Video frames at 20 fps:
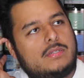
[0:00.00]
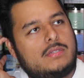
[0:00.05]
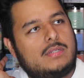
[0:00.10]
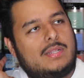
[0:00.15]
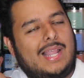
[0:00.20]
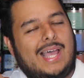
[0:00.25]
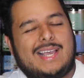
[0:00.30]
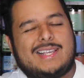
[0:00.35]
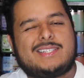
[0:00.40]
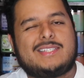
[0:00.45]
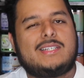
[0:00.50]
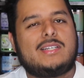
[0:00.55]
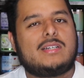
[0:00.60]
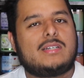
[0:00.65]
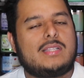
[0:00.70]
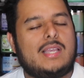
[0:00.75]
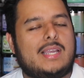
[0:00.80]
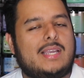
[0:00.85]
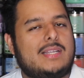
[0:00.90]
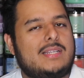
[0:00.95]
last
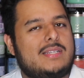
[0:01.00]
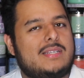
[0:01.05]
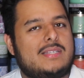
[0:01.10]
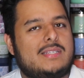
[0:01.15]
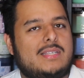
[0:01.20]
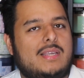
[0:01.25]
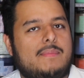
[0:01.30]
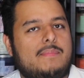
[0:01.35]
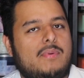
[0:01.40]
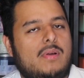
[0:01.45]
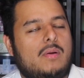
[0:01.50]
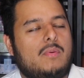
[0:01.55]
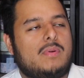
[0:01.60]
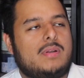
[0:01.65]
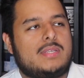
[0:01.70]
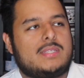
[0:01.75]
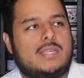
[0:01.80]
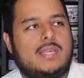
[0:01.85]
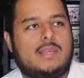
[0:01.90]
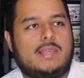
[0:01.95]
year, like in December, I
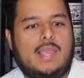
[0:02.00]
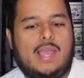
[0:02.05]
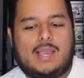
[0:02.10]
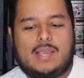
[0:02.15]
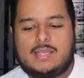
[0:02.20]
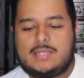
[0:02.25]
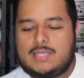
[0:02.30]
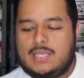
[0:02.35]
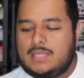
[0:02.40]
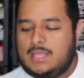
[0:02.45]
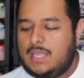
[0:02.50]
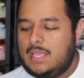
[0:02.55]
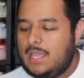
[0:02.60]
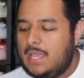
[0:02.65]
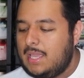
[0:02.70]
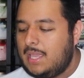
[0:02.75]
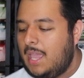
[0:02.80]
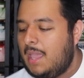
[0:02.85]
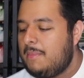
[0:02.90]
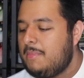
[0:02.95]
want to say. Yeah, because I think
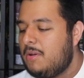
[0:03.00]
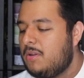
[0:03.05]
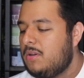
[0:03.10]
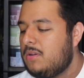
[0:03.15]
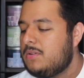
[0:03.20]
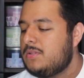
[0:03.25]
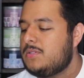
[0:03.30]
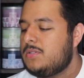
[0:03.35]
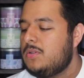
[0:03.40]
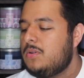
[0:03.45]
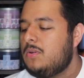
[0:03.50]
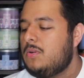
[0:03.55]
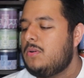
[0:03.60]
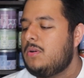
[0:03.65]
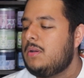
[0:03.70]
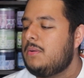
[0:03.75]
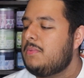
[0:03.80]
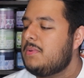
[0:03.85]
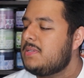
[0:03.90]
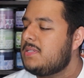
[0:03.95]
it came out
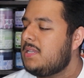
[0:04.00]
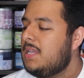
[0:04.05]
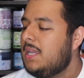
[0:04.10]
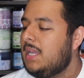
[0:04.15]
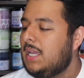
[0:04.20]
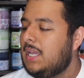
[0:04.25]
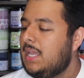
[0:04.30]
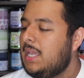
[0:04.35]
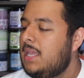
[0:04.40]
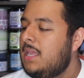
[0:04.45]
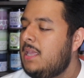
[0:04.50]
also, it was like,